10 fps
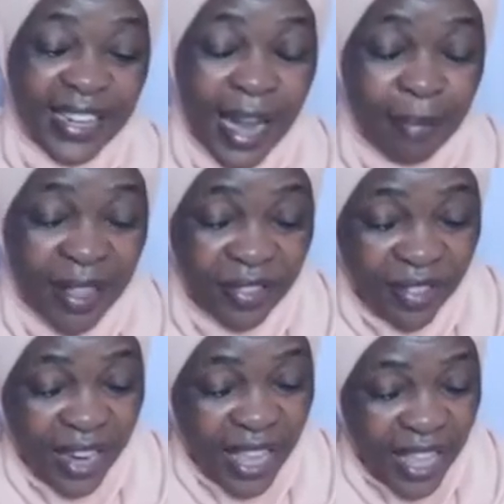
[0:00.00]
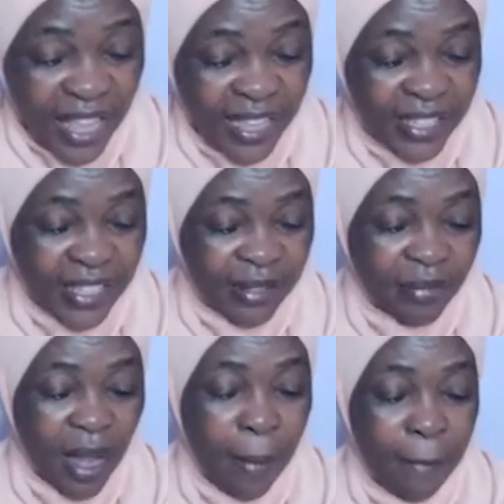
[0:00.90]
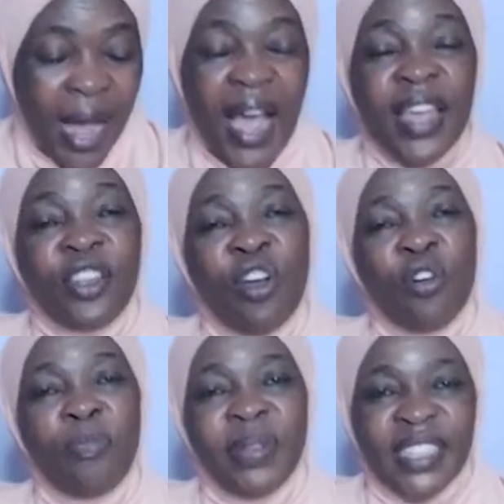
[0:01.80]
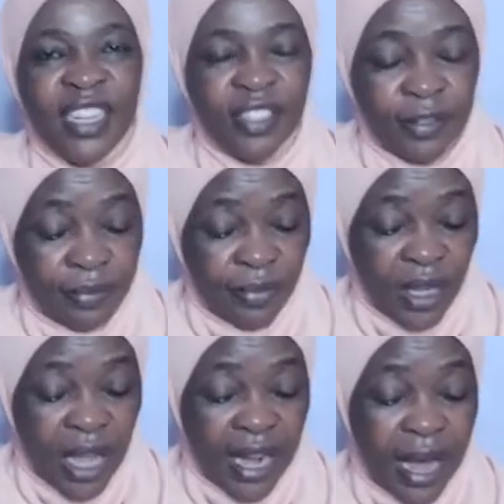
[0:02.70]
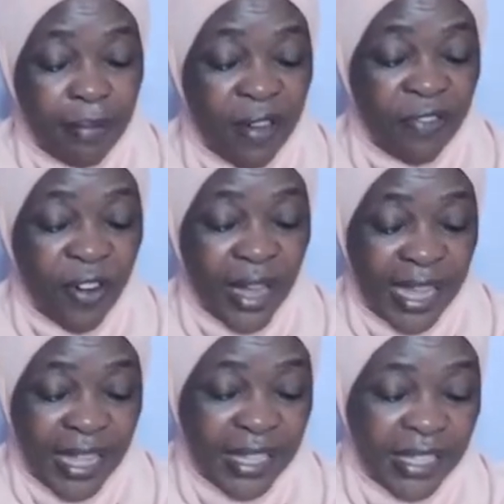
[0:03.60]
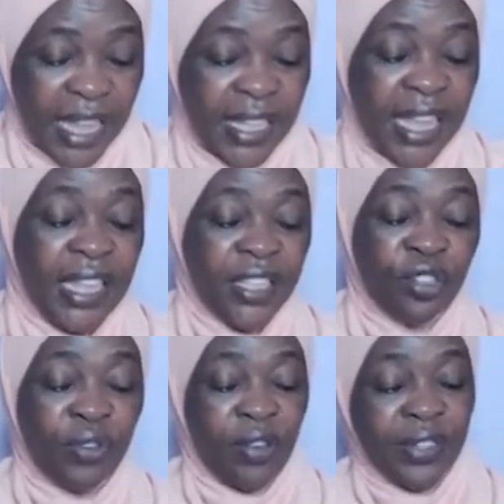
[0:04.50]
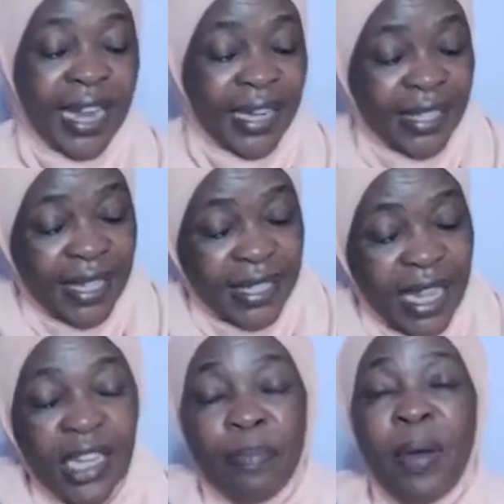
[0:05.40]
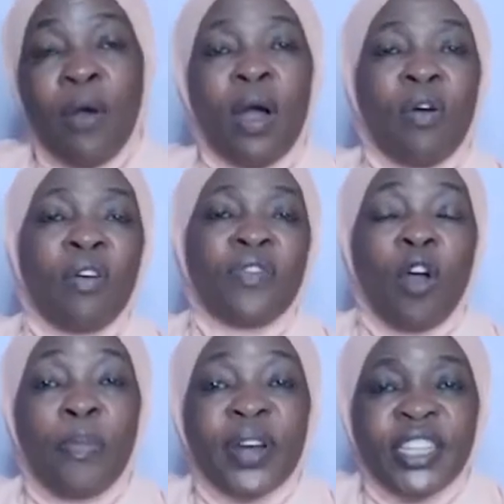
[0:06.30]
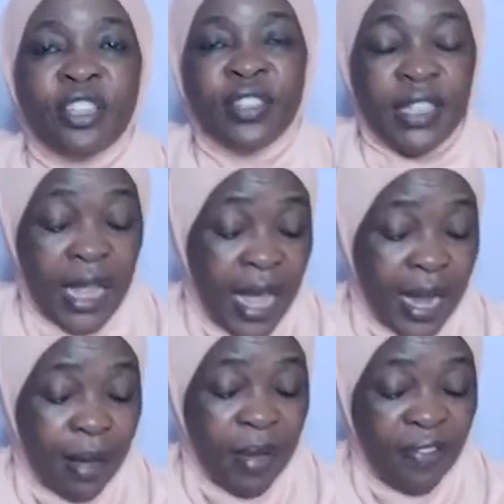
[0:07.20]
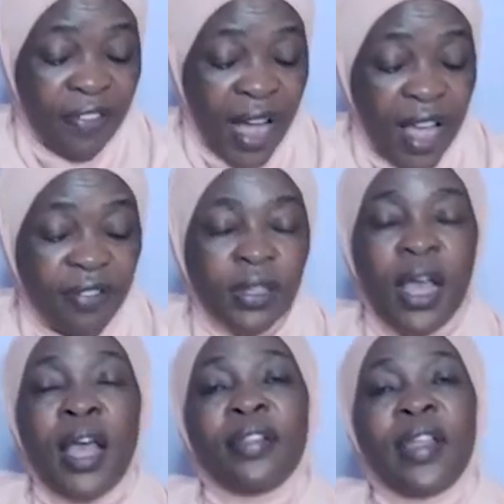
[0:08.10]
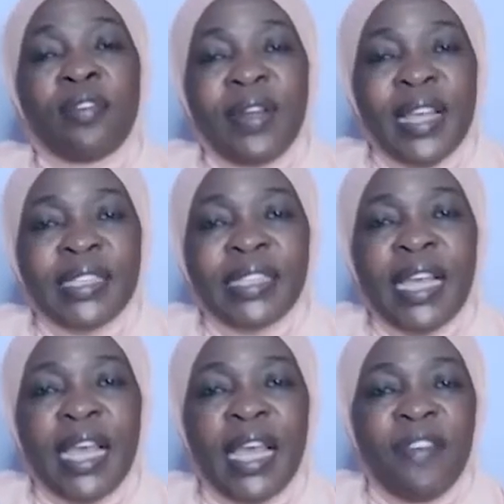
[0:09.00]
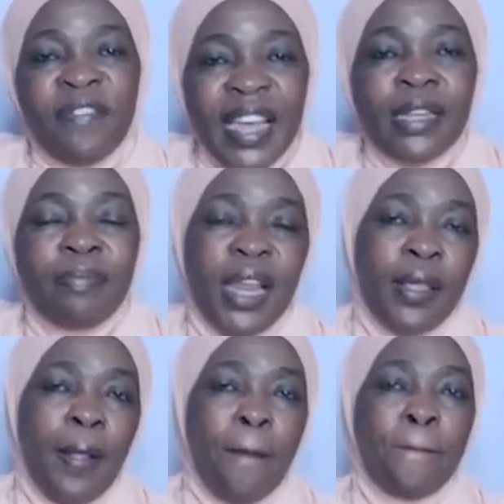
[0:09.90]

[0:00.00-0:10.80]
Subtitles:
Number 3 is, mind your own business. Number 4 is, the history of taxes and the power of corporations. Number 5, the rich invent money.